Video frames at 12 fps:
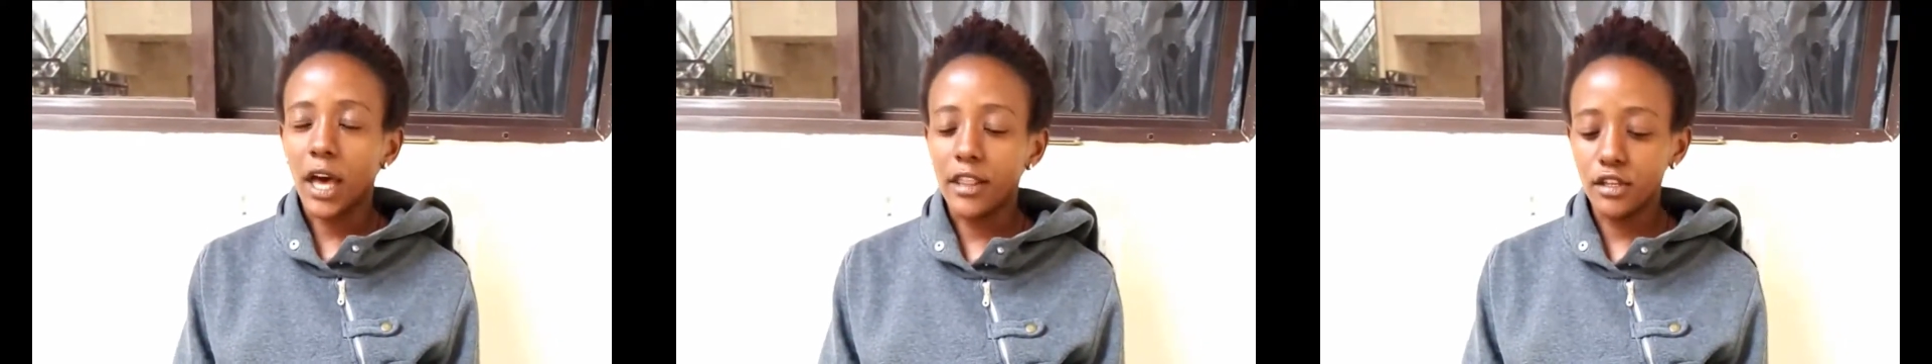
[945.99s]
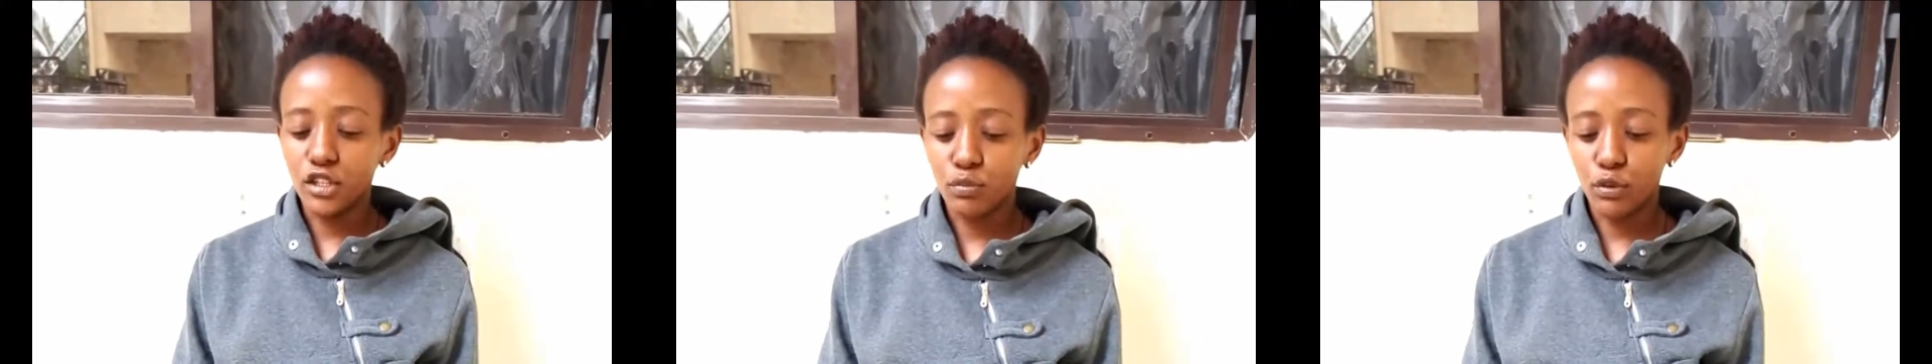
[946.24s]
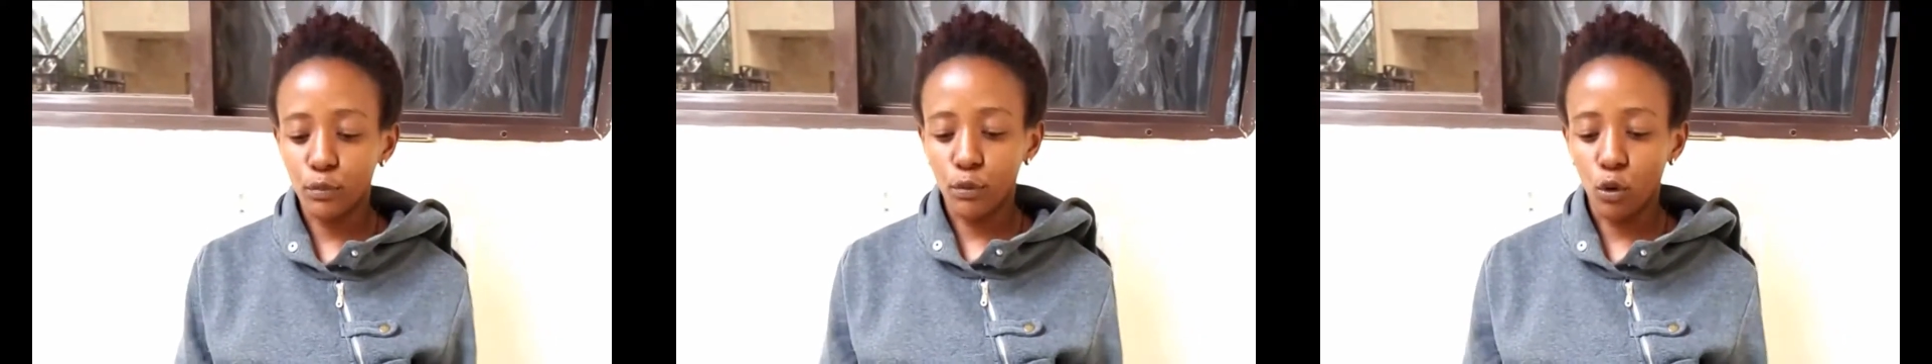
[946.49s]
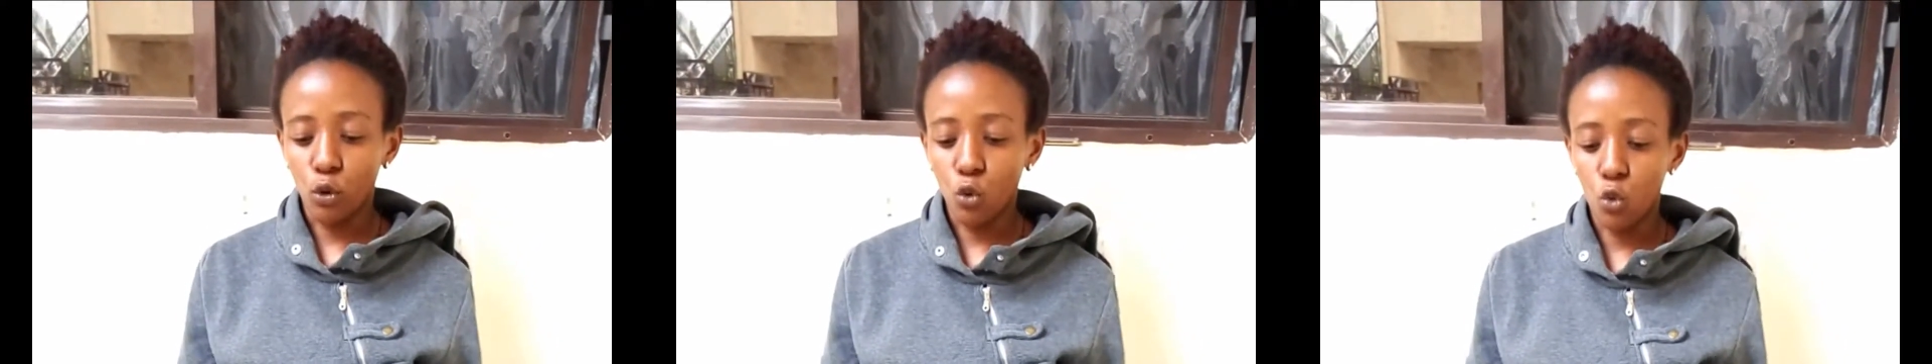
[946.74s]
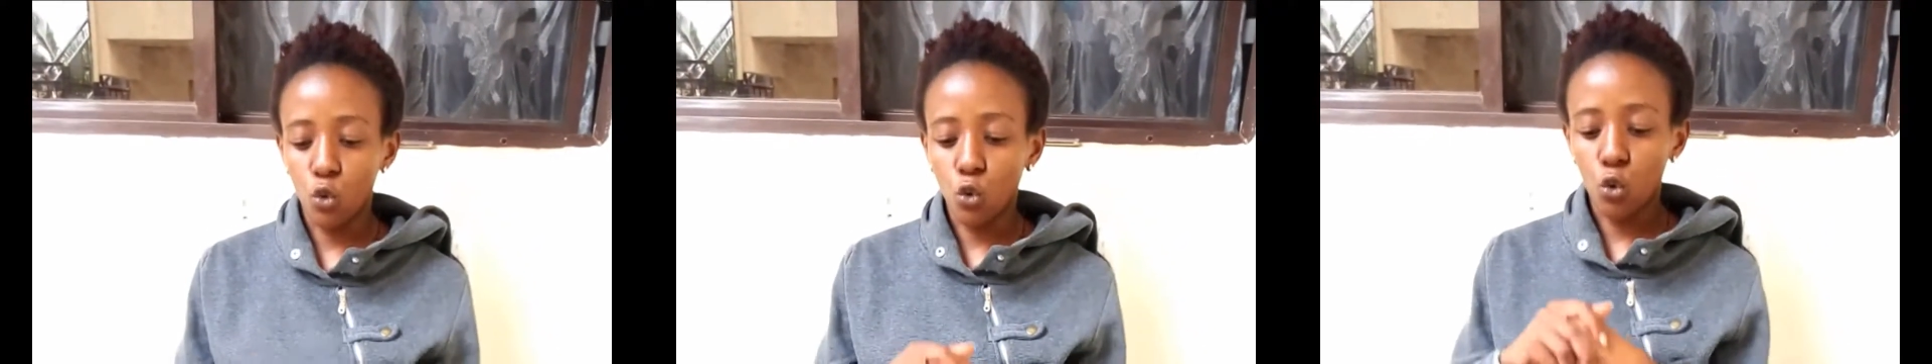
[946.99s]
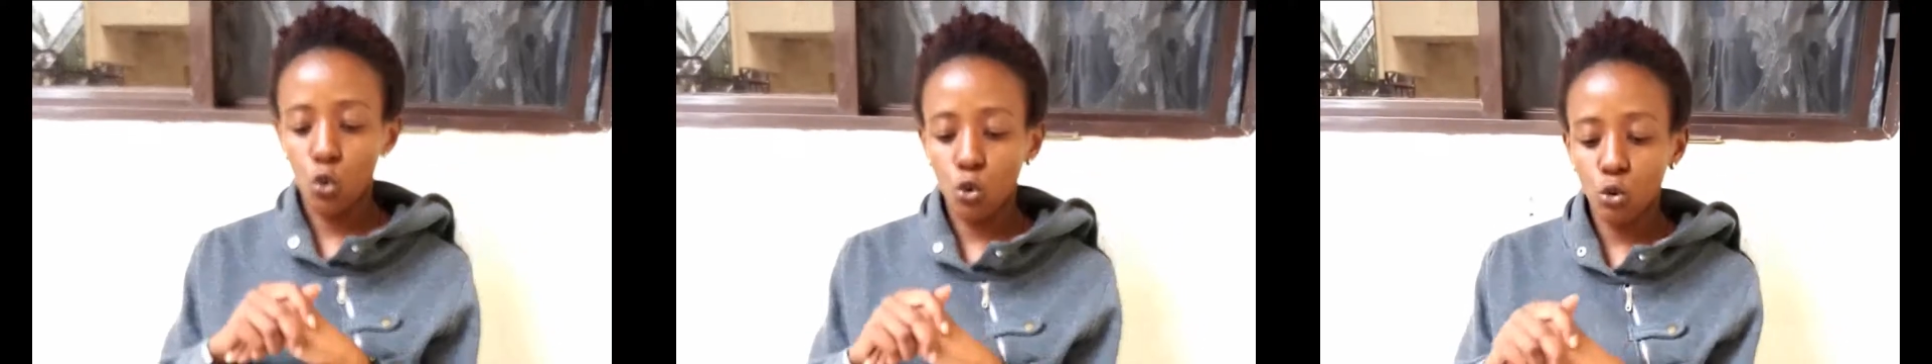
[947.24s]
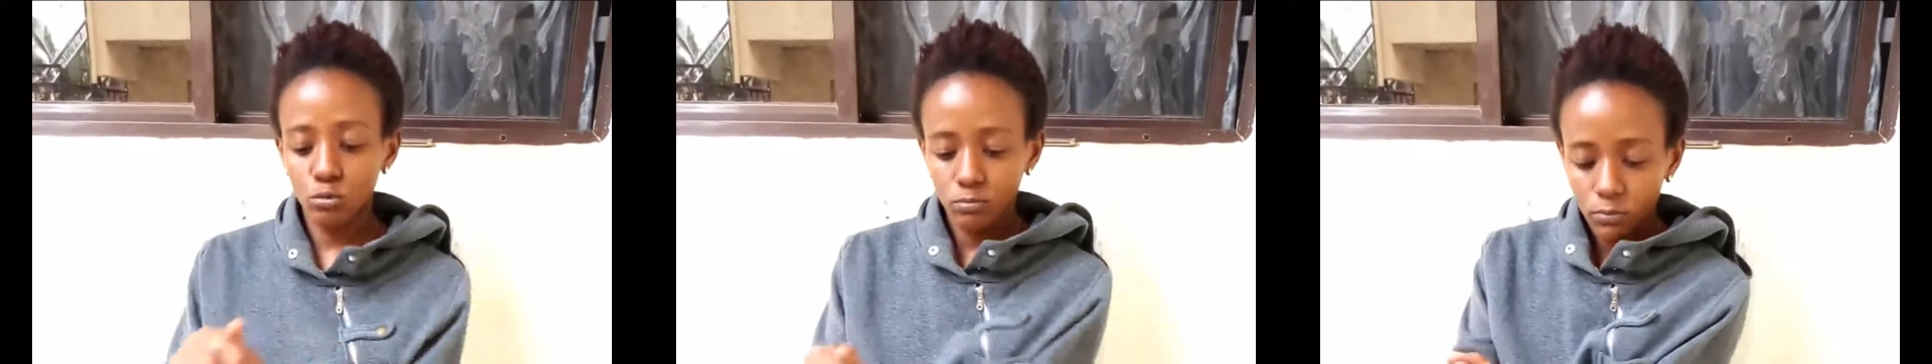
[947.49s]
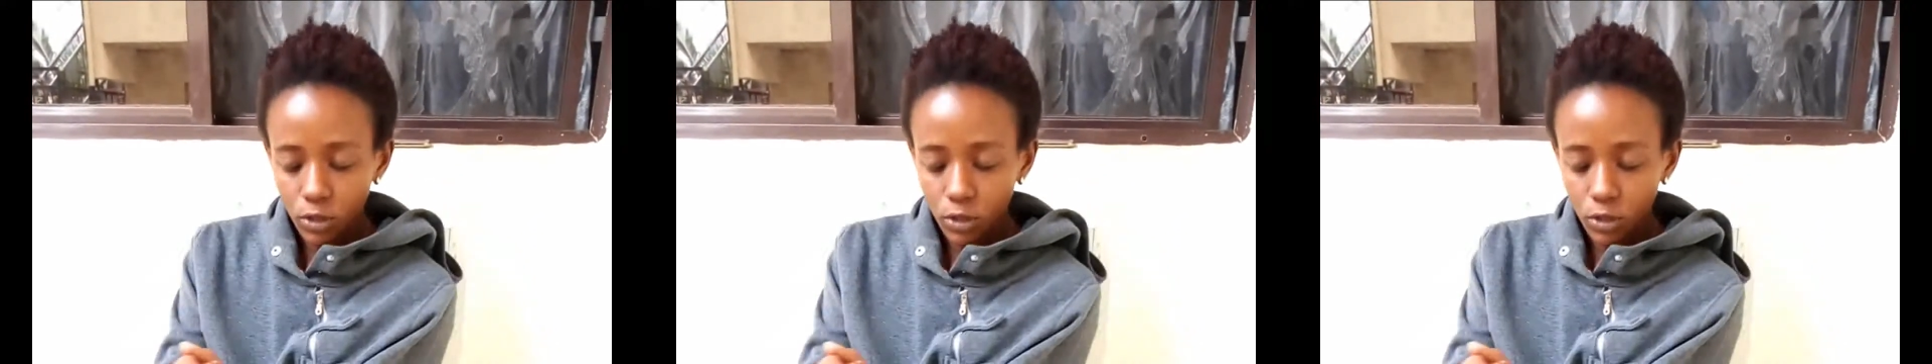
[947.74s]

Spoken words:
these people who